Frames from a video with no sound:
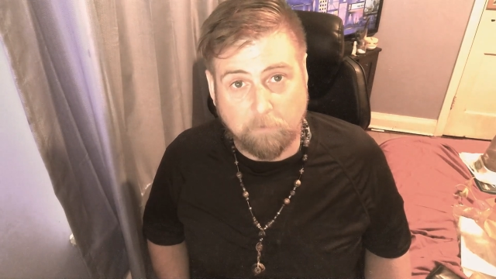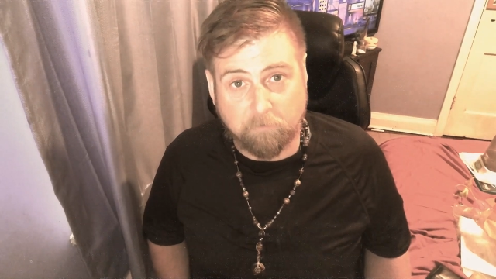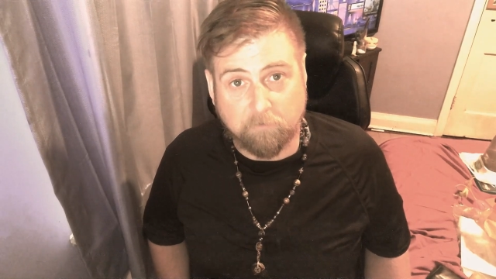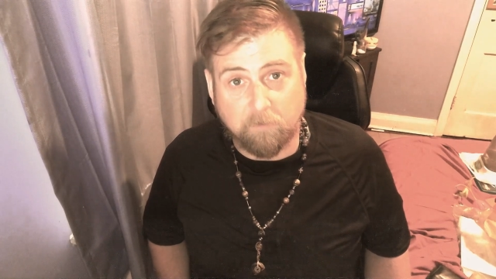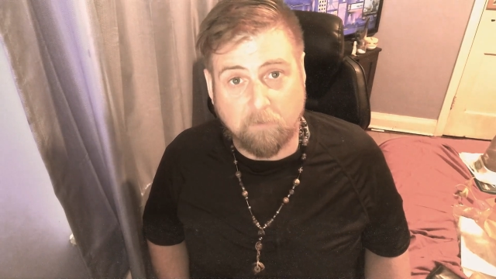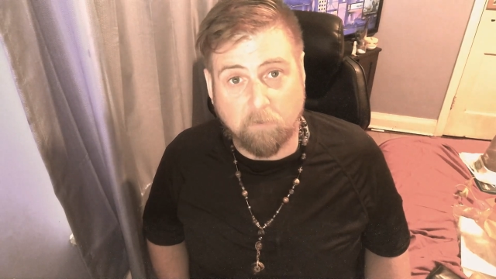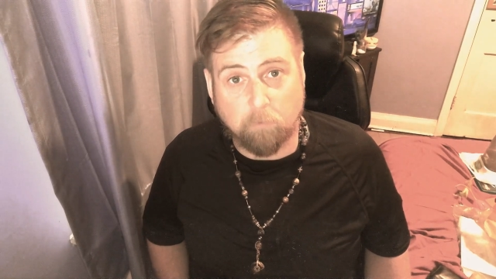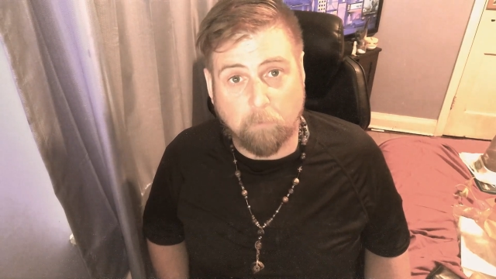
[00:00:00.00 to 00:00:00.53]
just
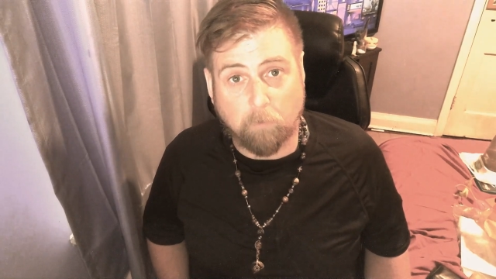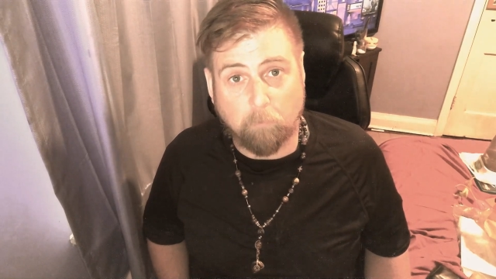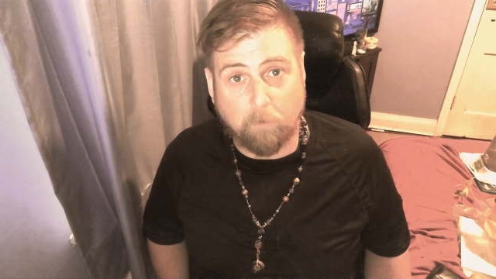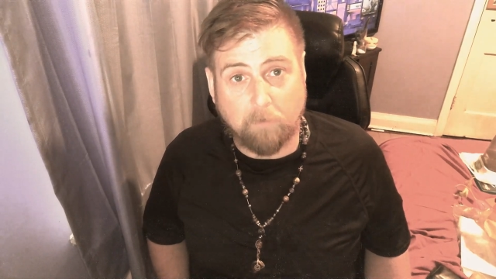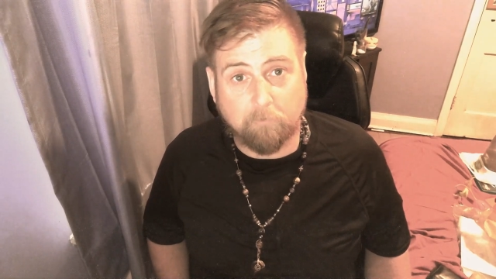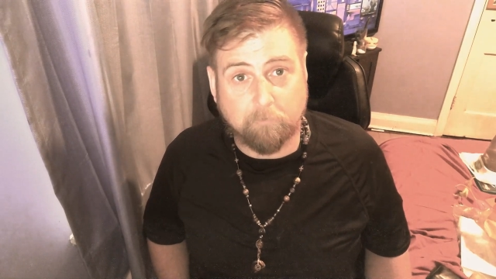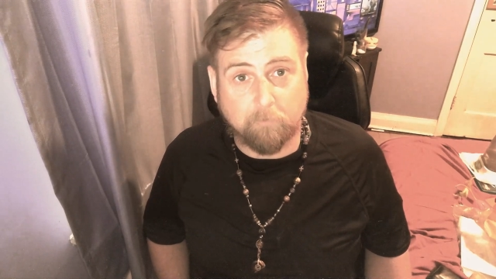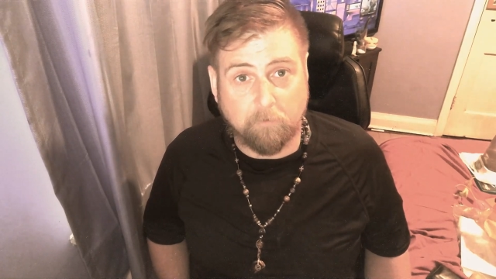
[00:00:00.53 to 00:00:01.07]
didn't know my
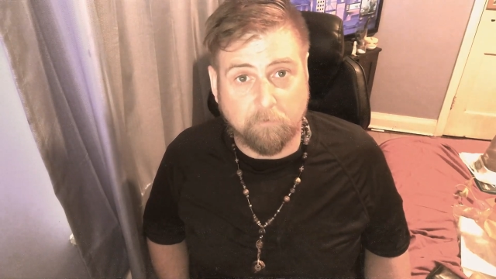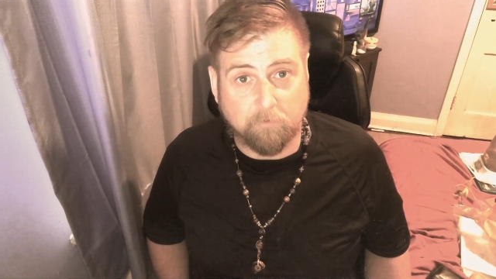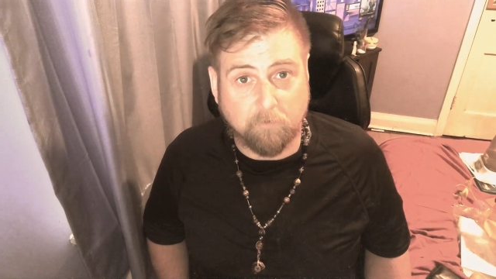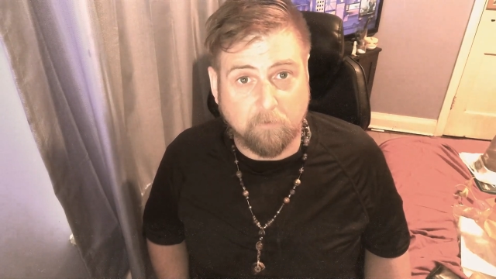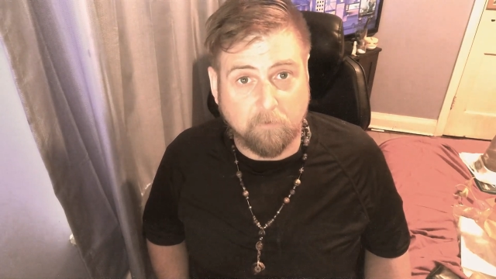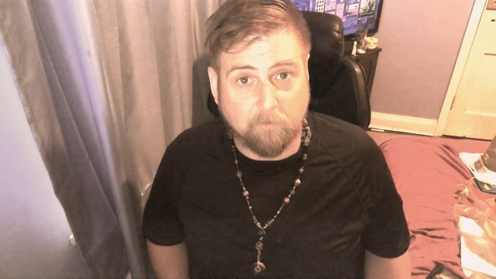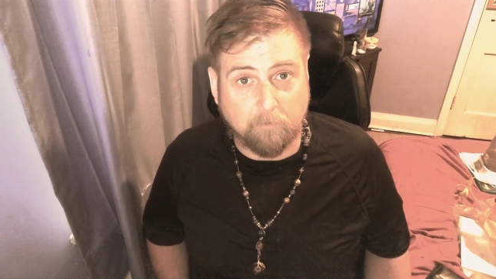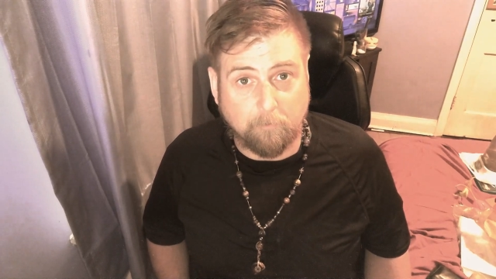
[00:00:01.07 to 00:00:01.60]
wife was
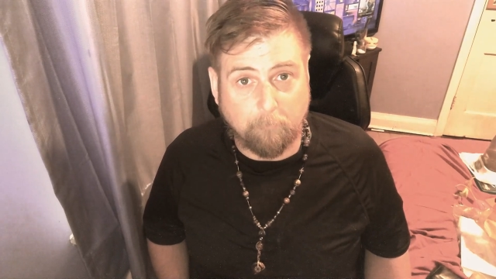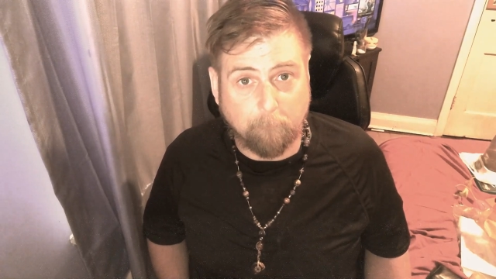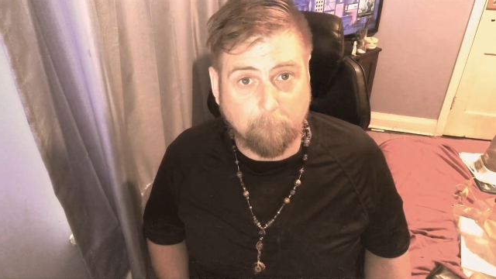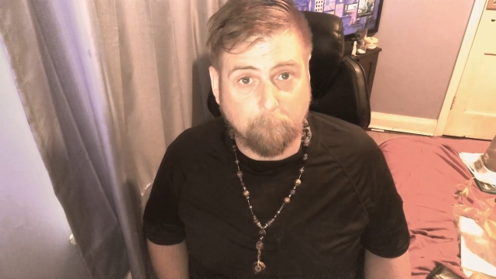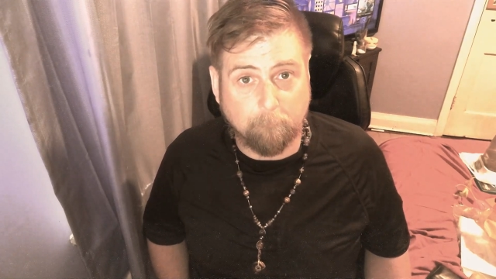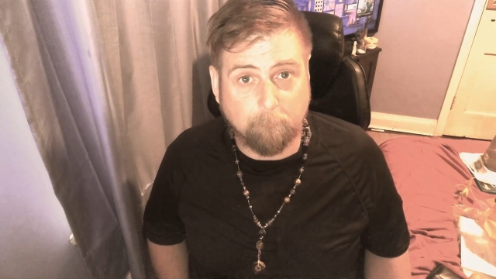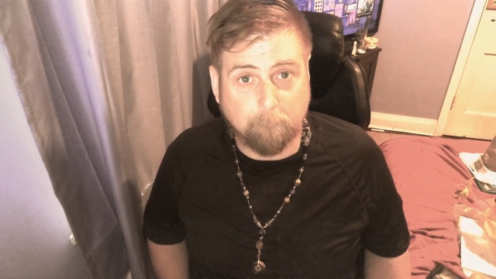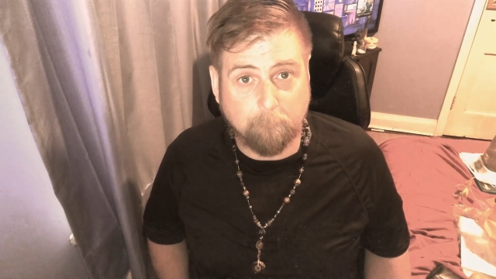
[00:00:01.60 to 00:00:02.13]
going to
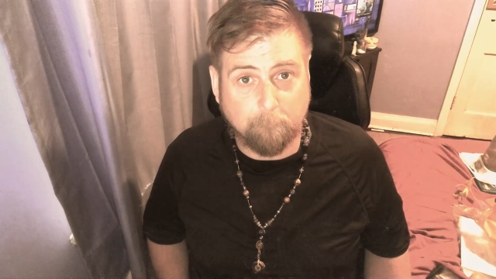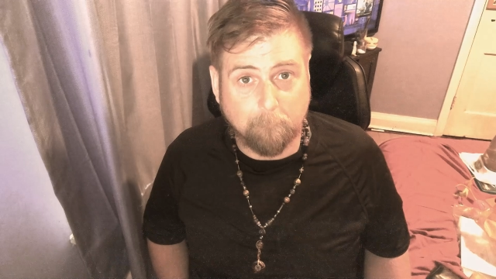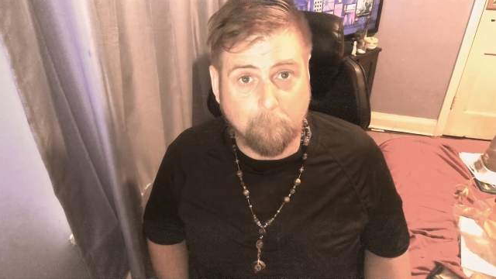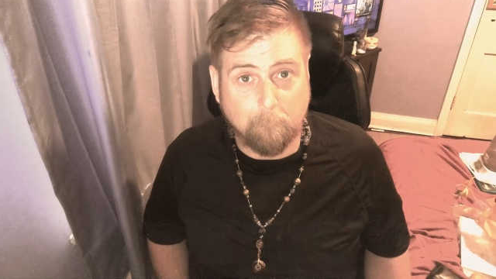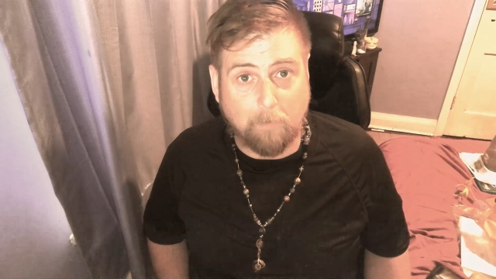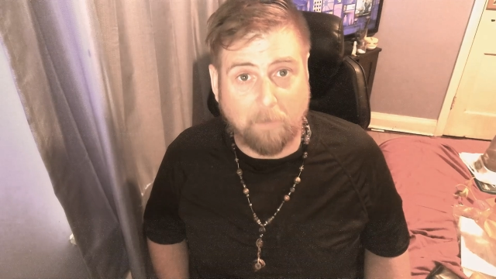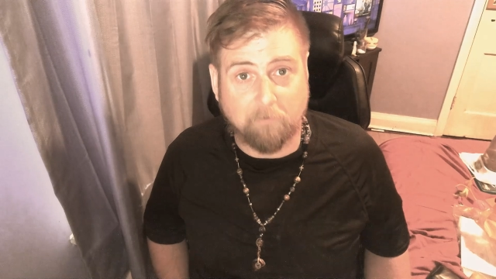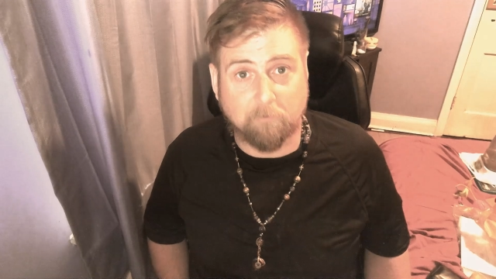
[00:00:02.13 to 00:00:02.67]

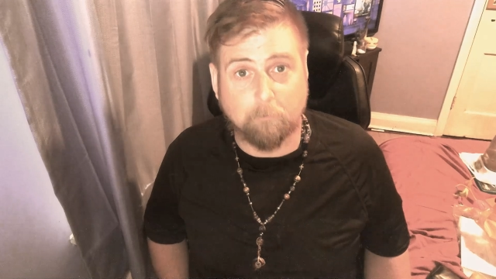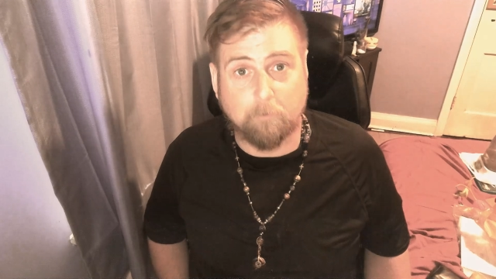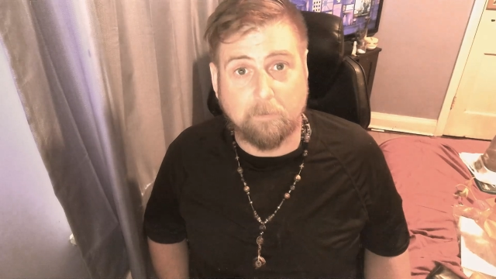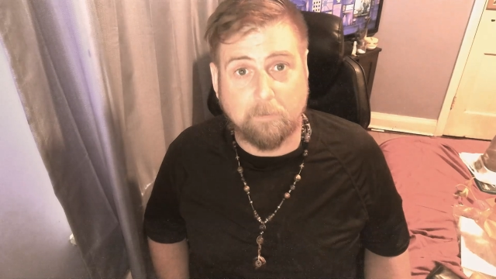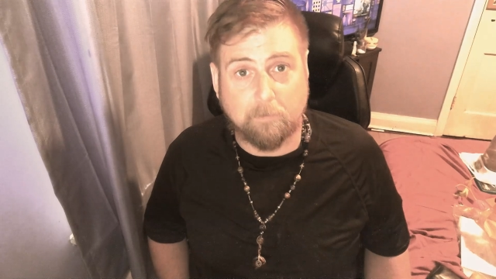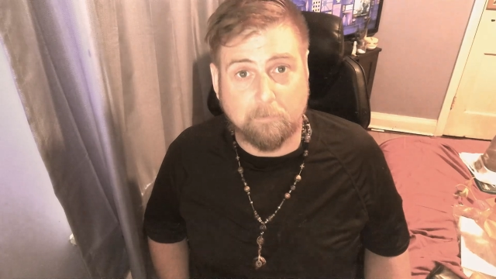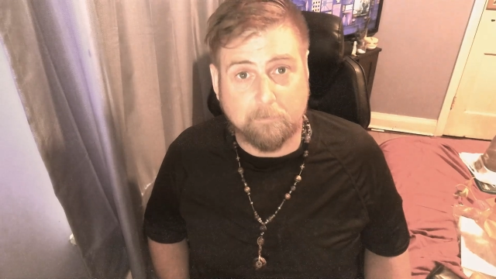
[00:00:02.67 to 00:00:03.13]
pass away